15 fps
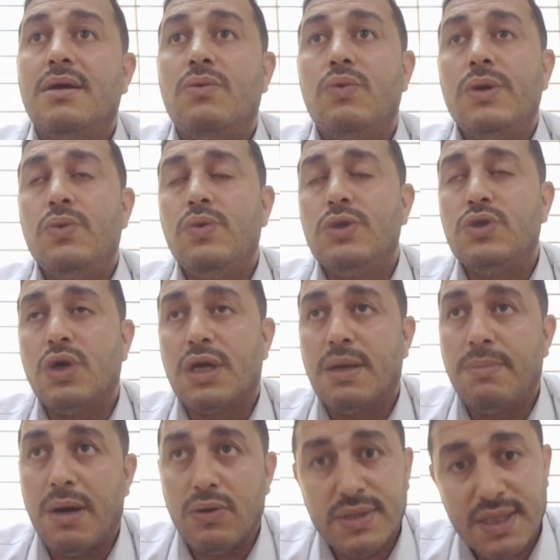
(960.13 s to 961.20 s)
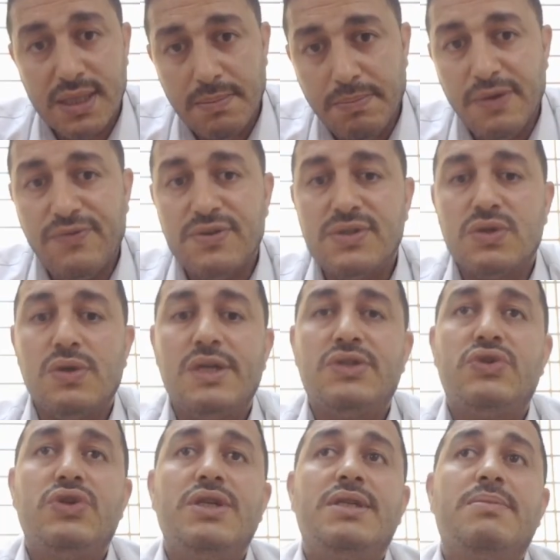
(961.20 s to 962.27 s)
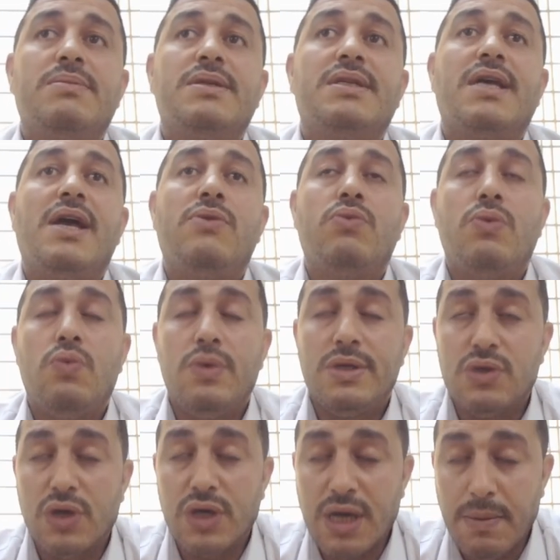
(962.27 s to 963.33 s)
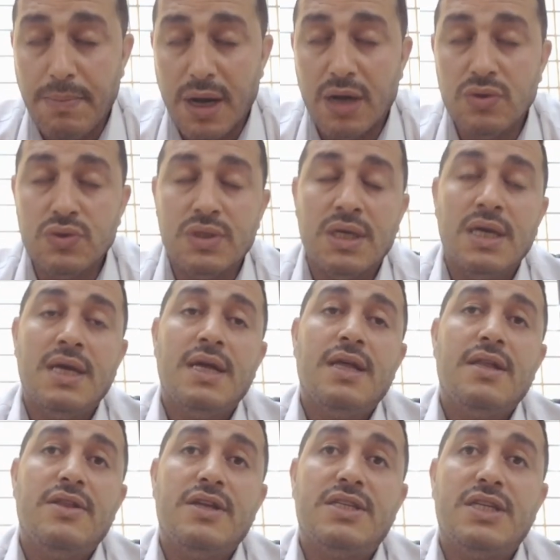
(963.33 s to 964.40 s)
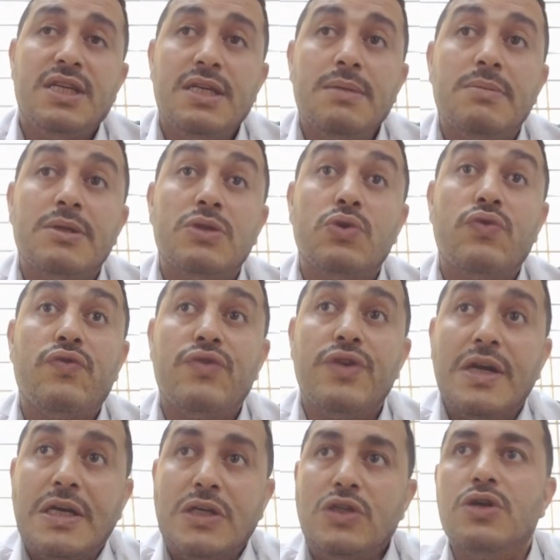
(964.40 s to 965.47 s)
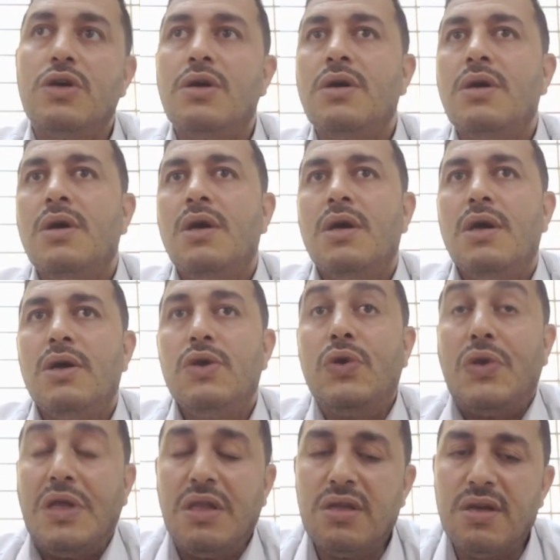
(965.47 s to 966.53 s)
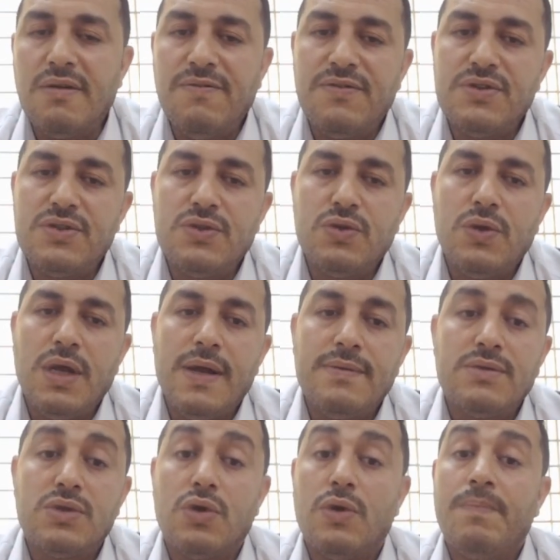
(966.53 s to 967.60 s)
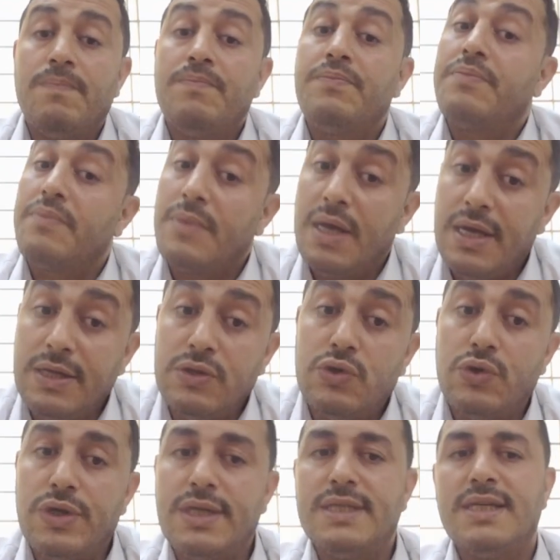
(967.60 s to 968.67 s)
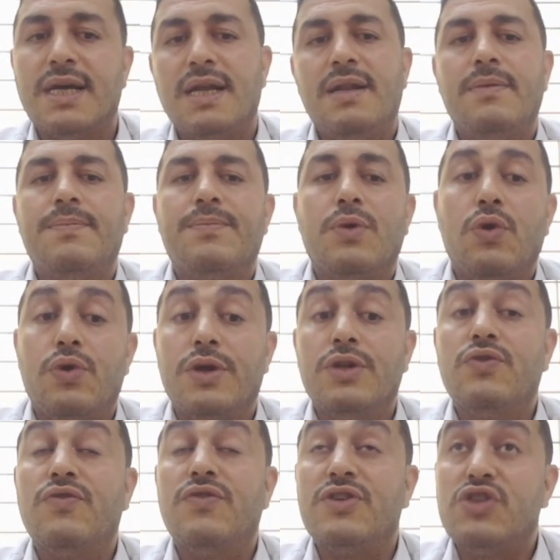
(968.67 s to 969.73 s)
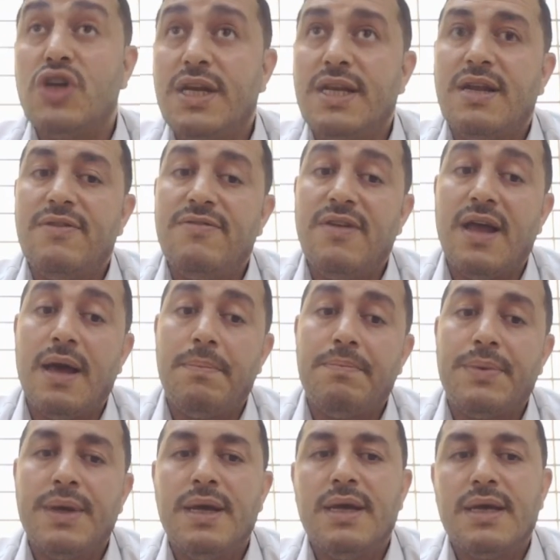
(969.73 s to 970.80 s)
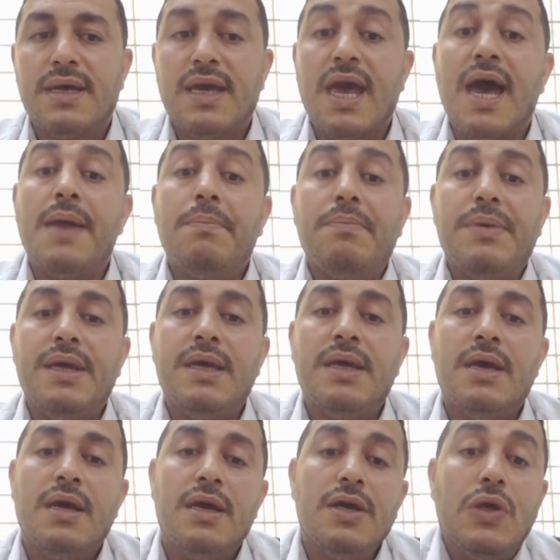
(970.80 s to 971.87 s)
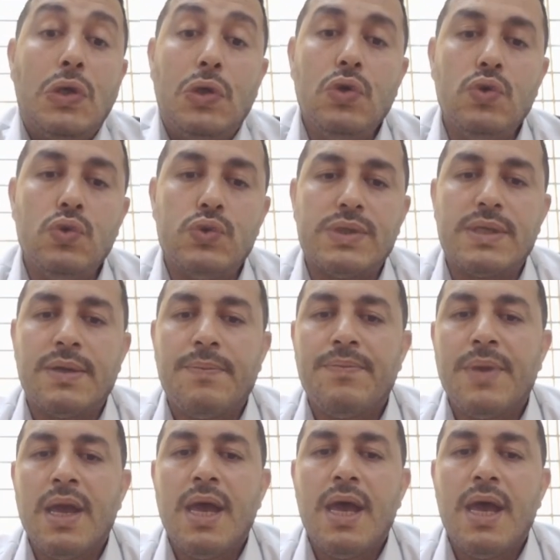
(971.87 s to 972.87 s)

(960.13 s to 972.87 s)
when we talk about simple fistula treatment and when we talk about the treatment of rectourethral fistula. So endorectal or endovaginal flap can be used.